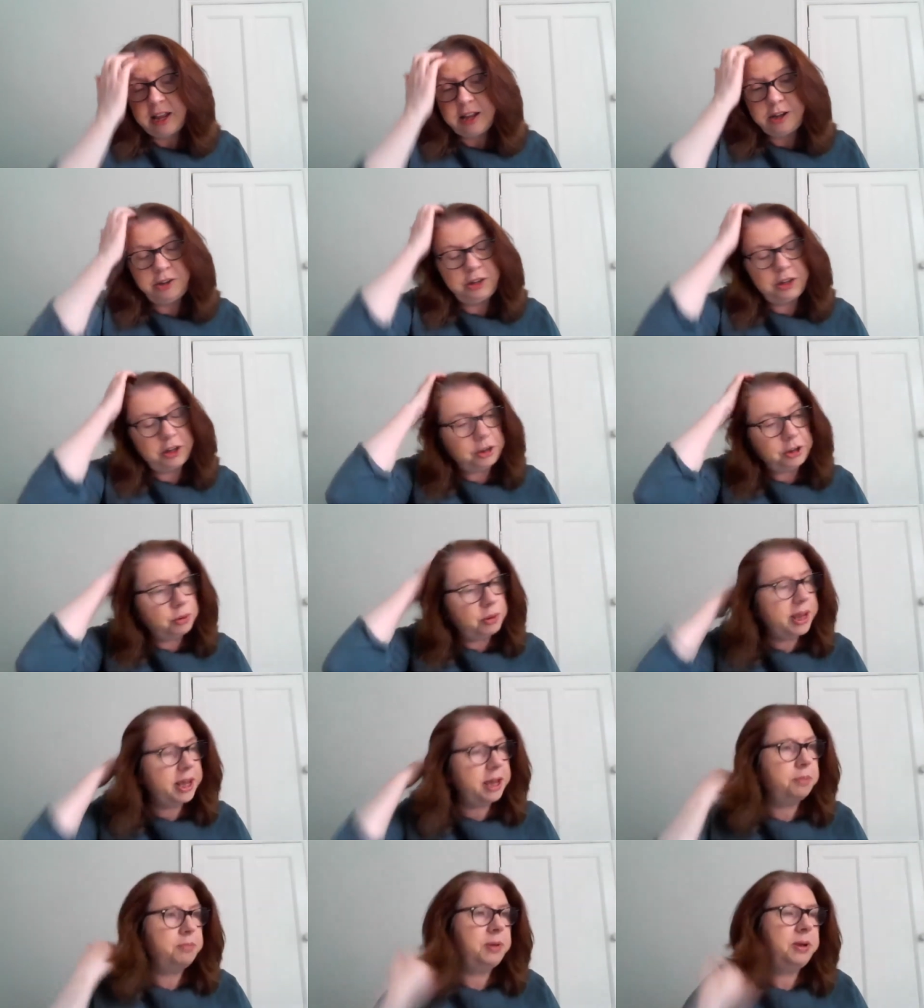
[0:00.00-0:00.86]
You know, you'll
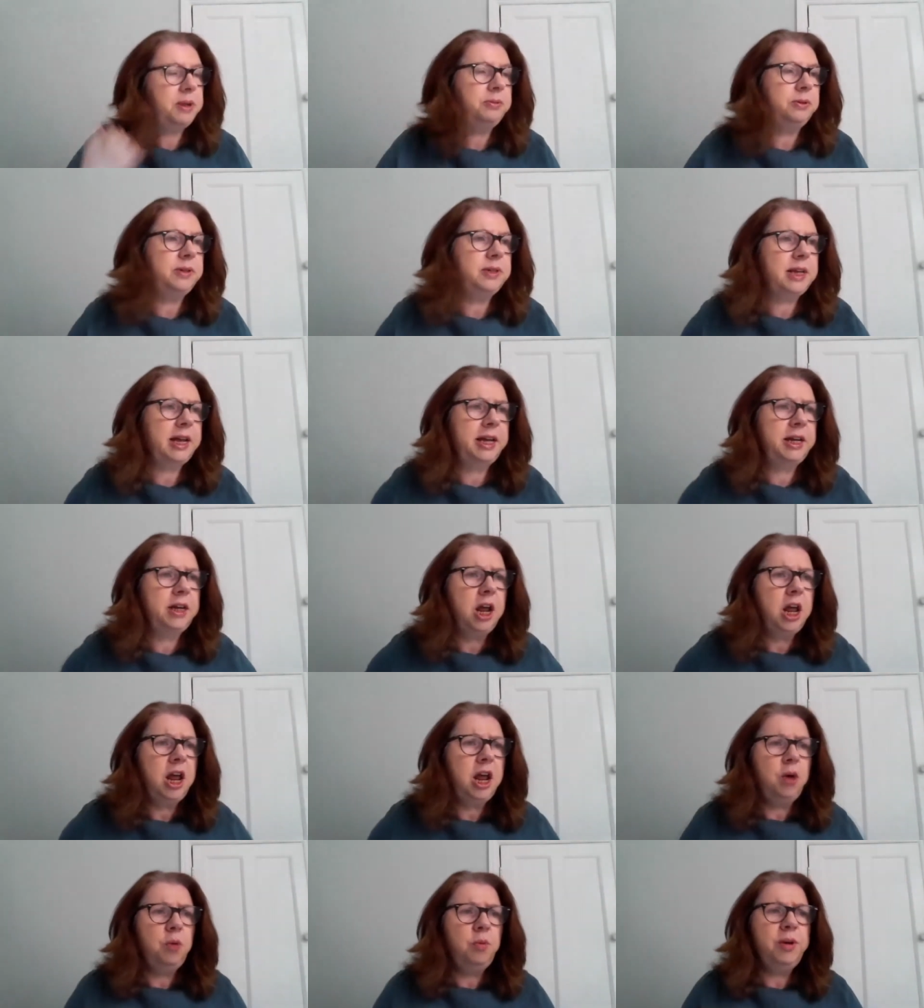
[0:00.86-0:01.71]
hear people saying,
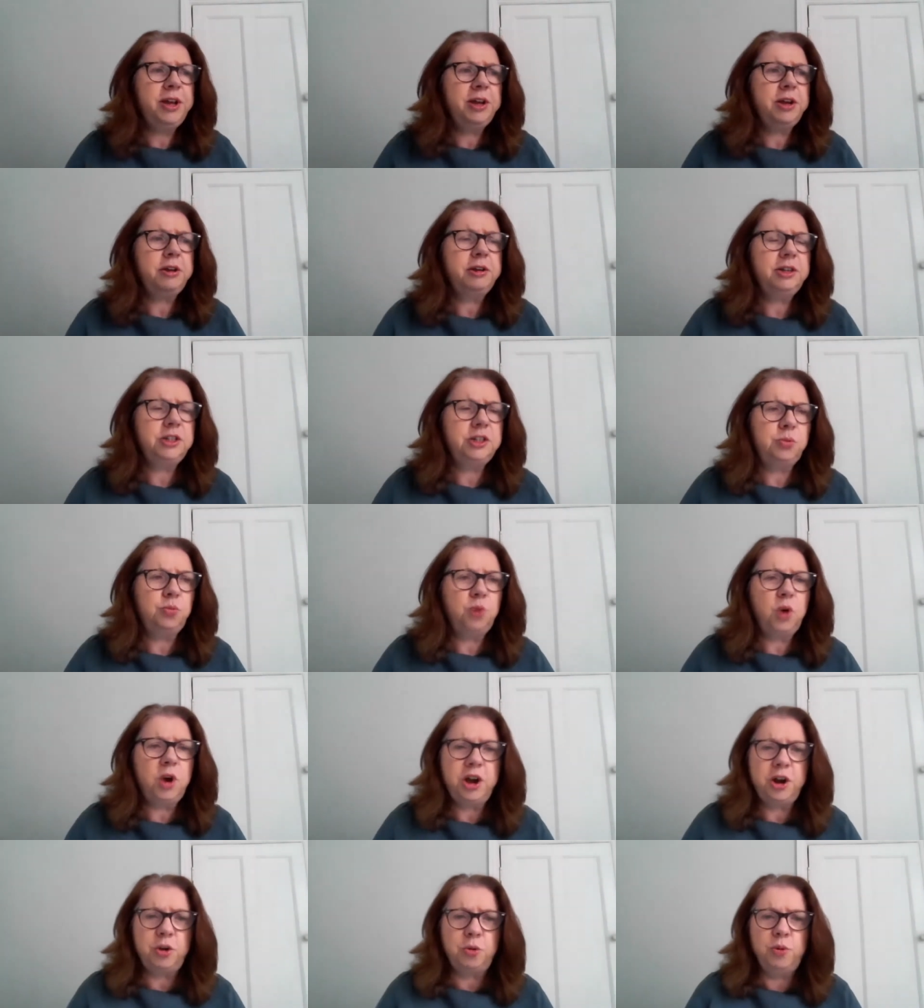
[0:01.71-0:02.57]
we're going to
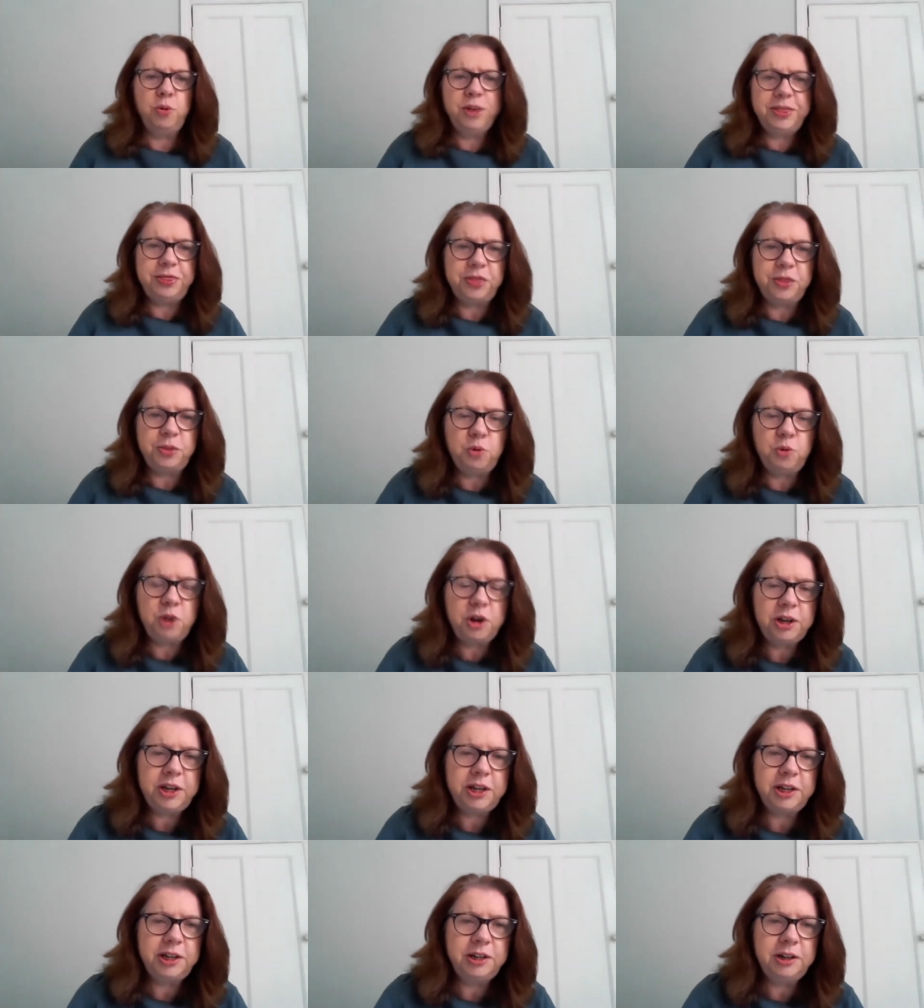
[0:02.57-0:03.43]
work with the
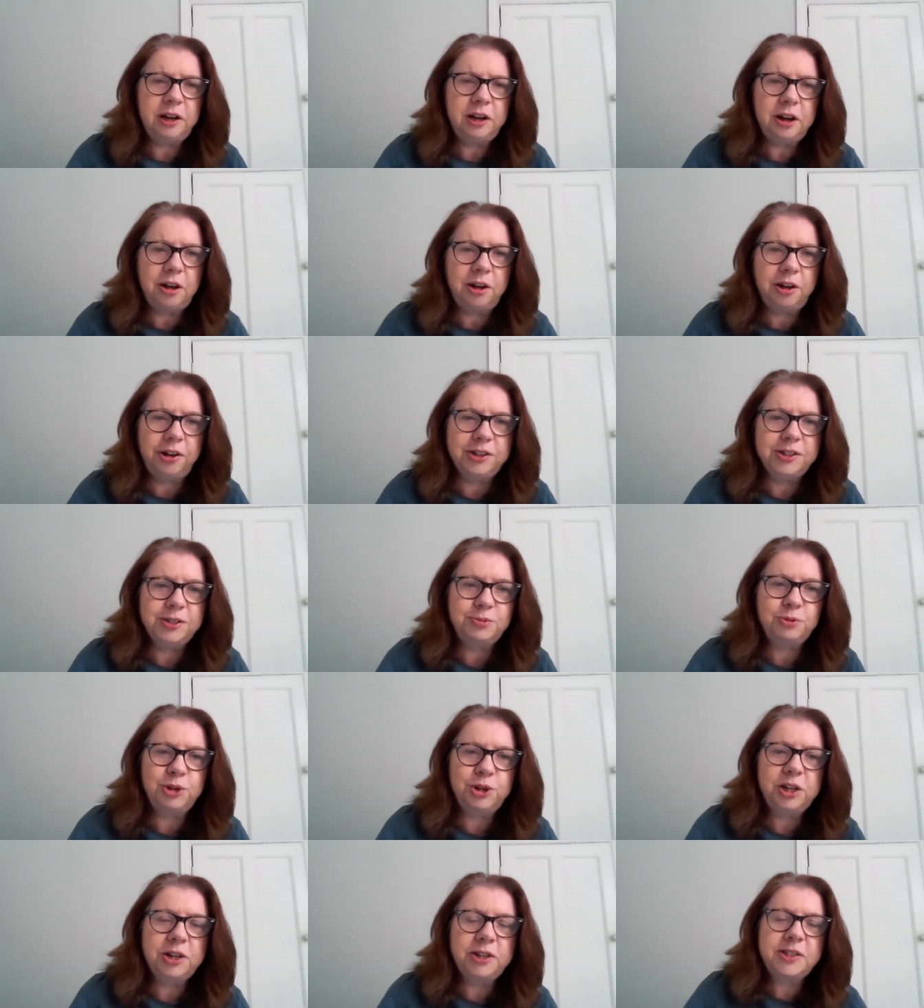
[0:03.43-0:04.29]
working class,
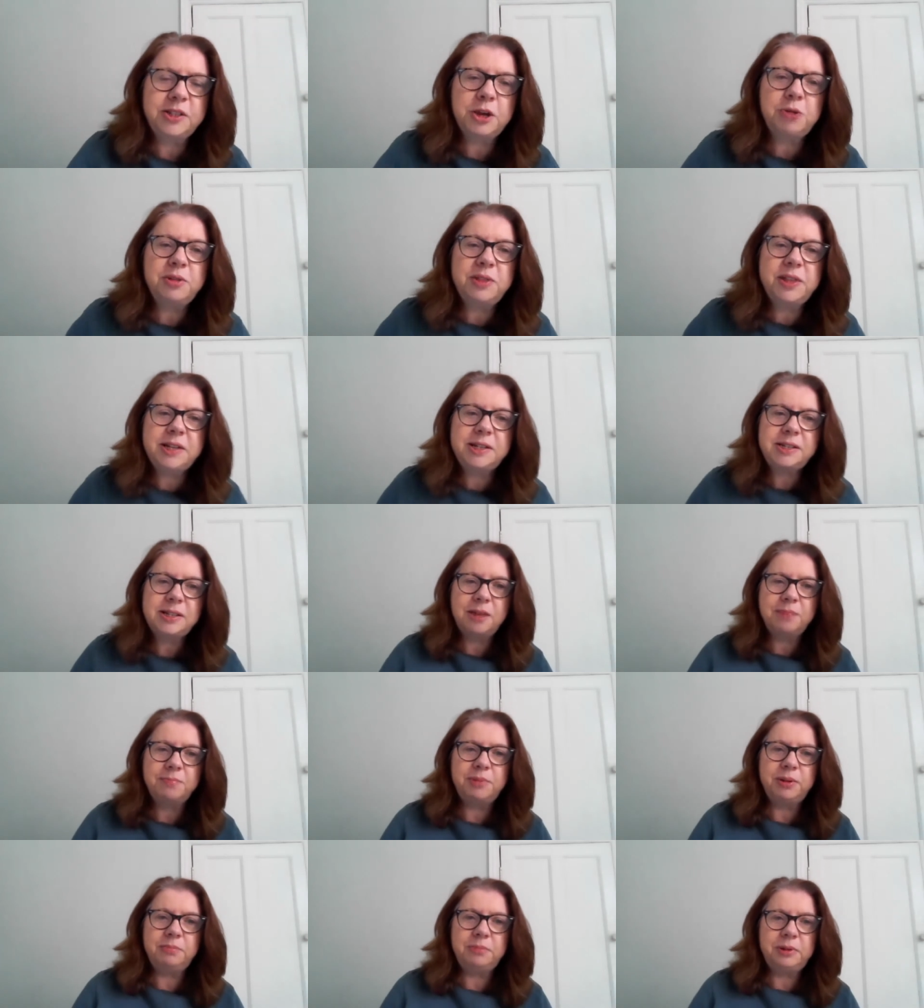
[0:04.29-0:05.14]
as though there's
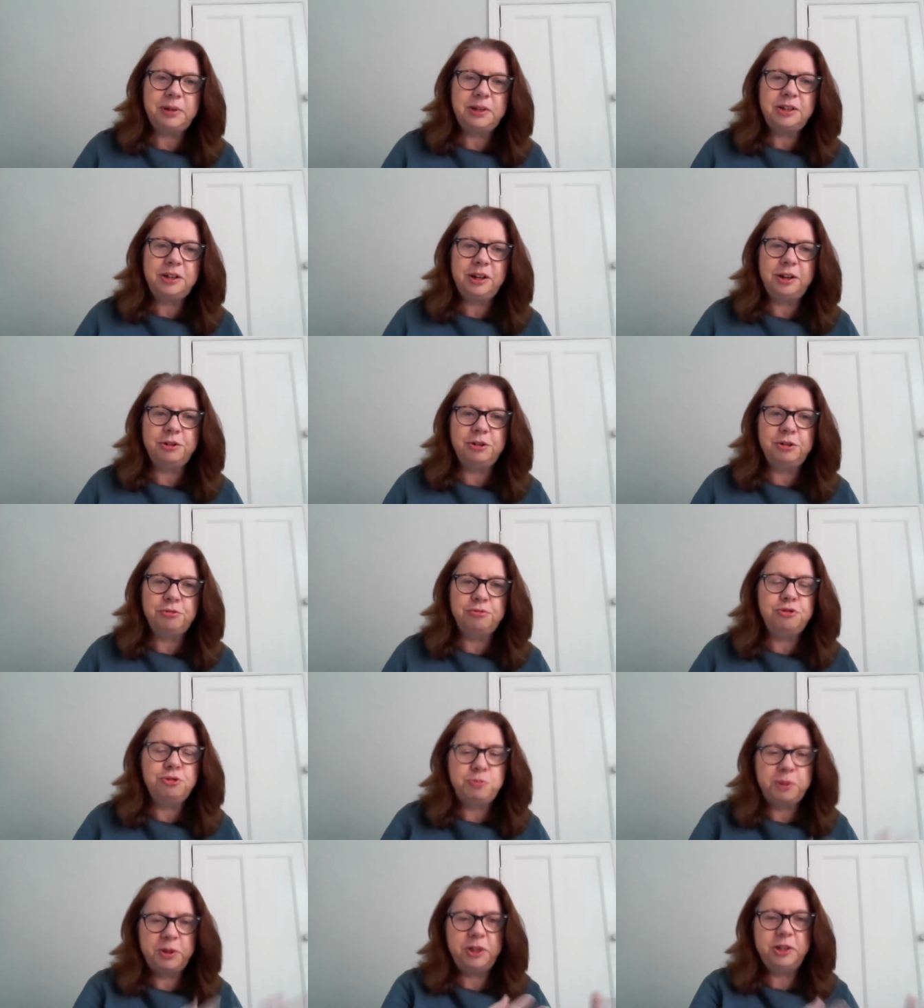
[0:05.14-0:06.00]
some, you know,
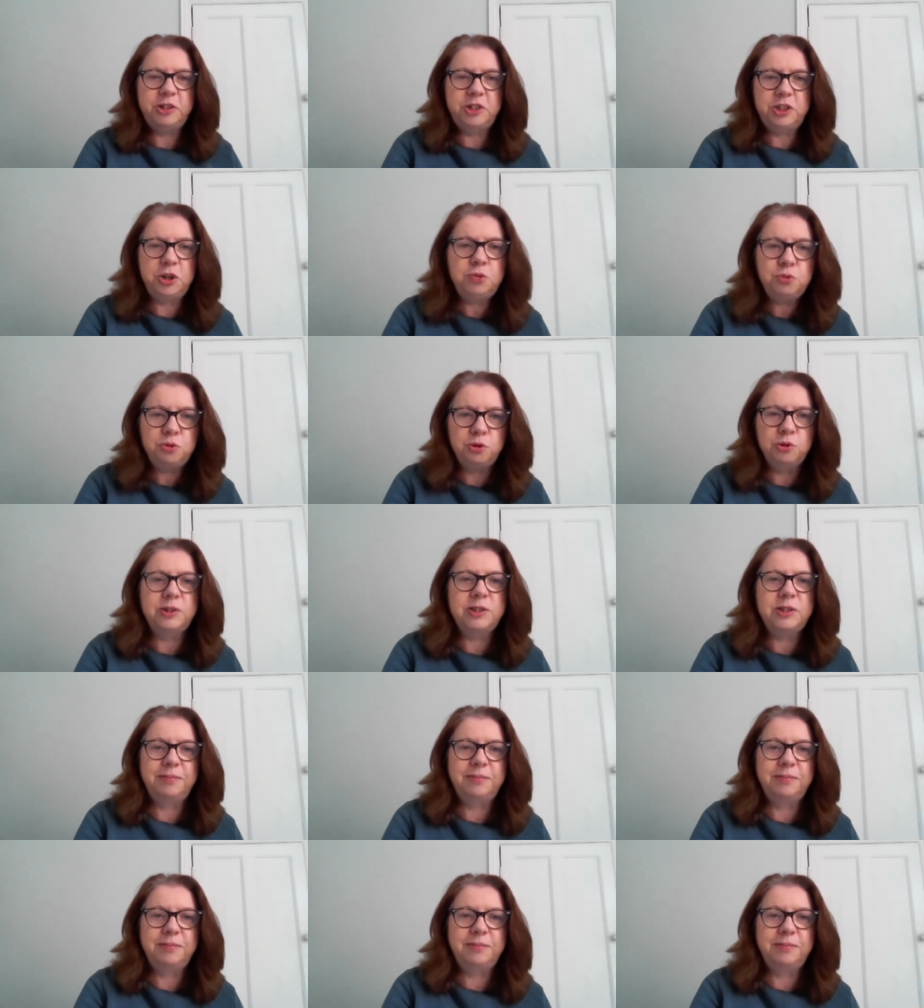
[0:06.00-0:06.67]
group at the zoo or